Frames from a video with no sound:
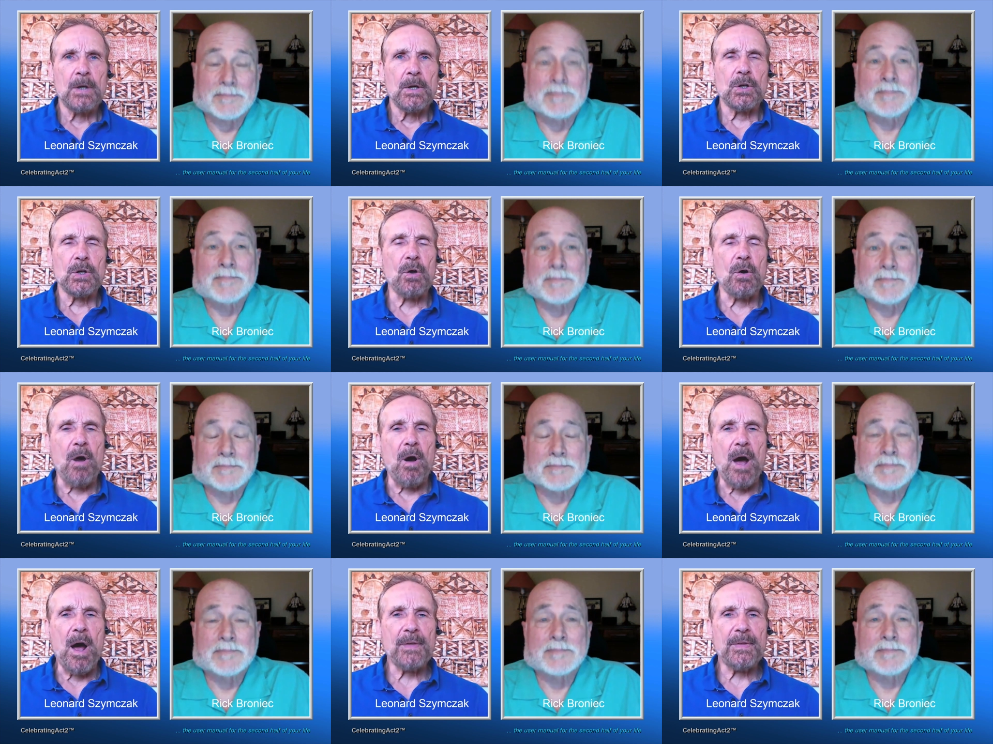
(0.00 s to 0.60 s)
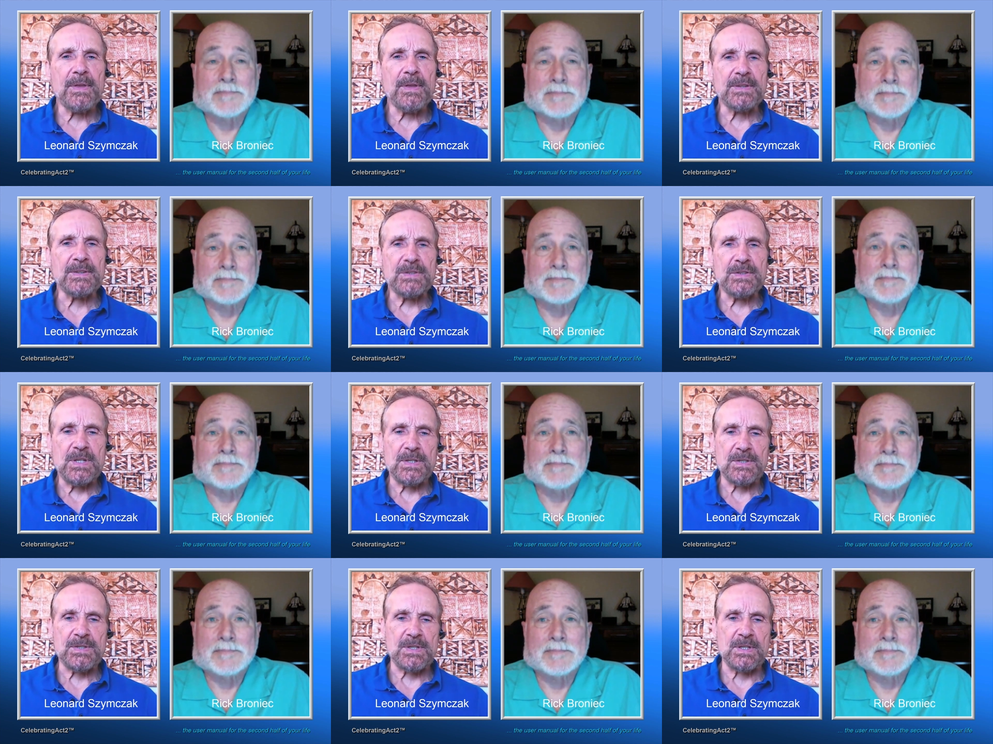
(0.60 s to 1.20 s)
Speaker 1: You know,
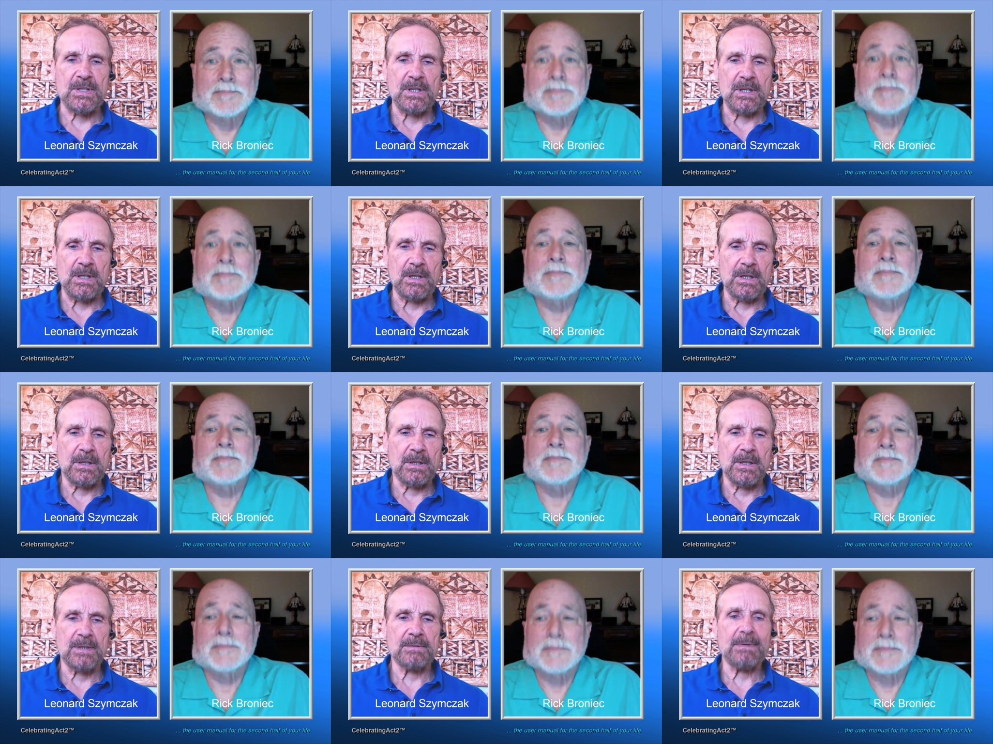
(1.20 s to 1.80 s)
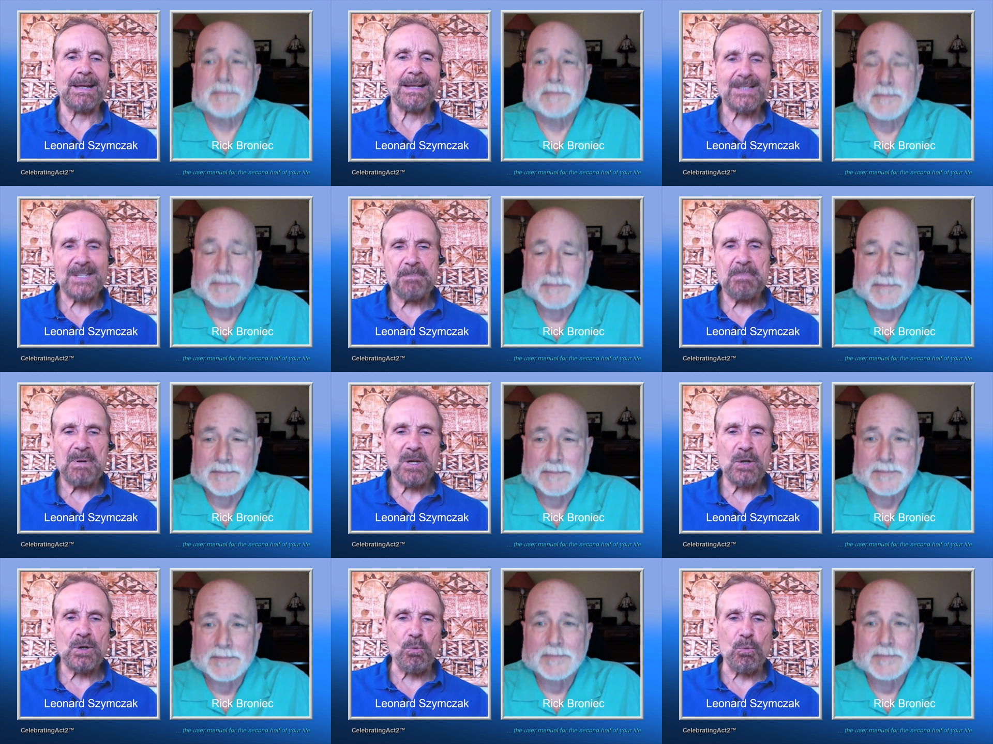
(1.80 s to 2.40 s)
authenticity. It, it's a
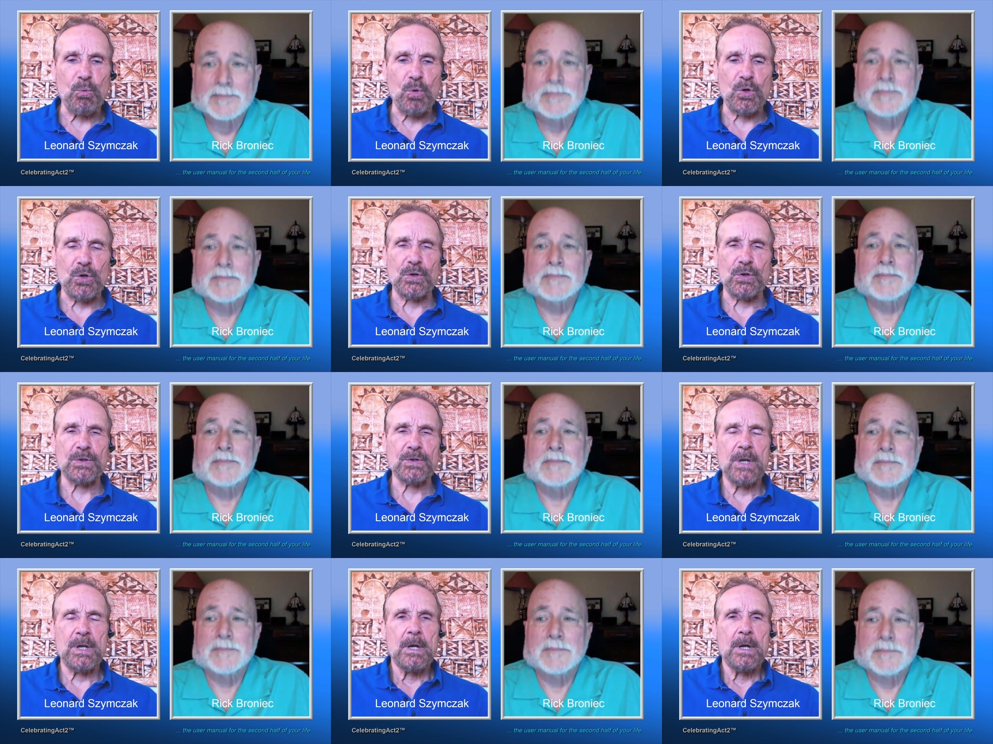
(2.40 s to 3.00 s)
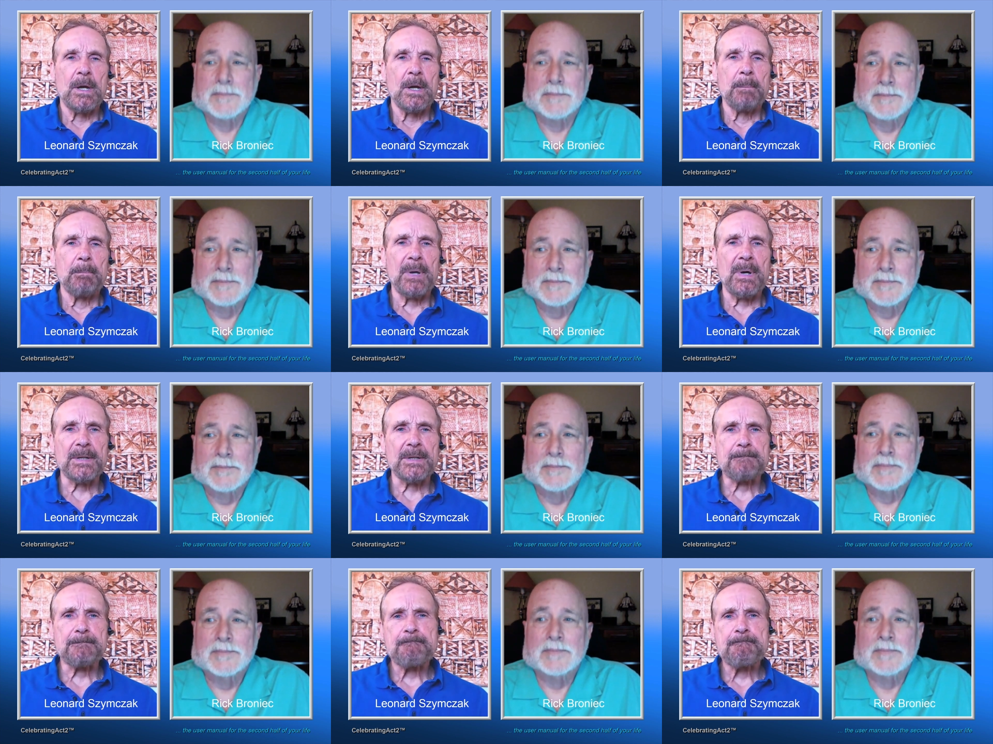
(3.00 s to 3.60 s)
big word,
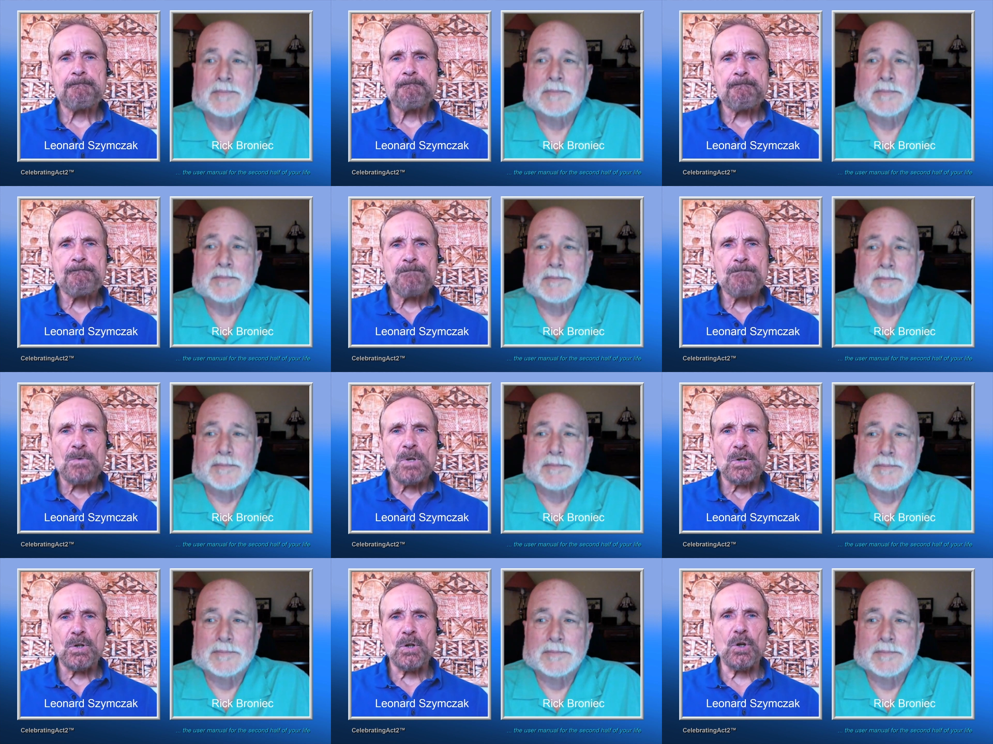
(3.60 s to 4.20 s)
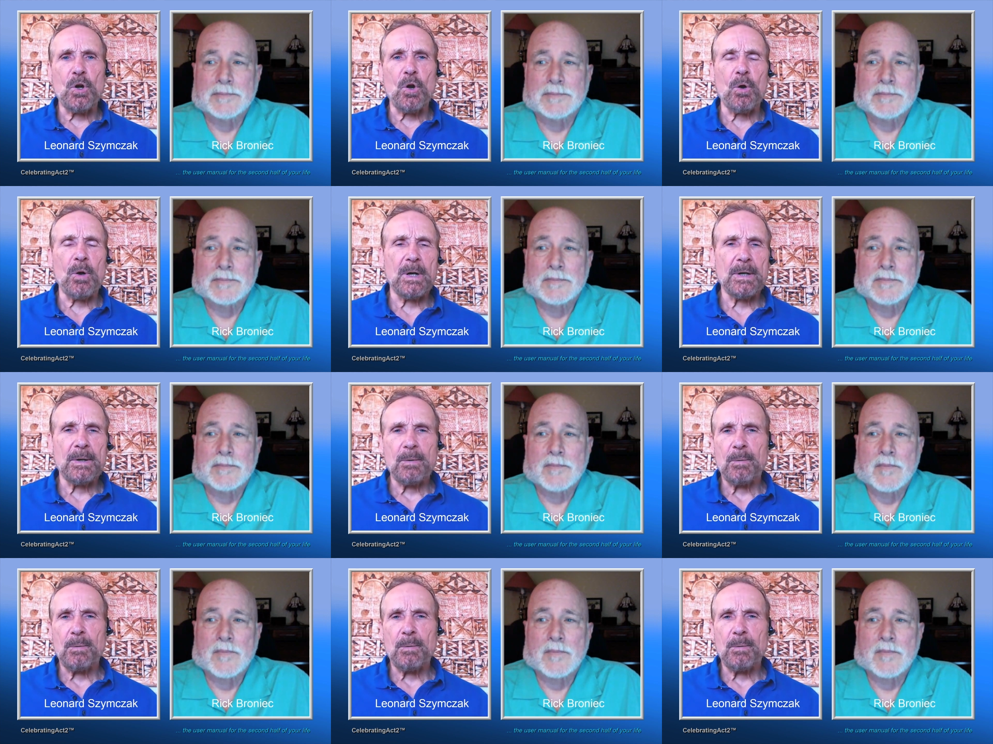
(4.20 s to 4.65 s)
but you know, uh,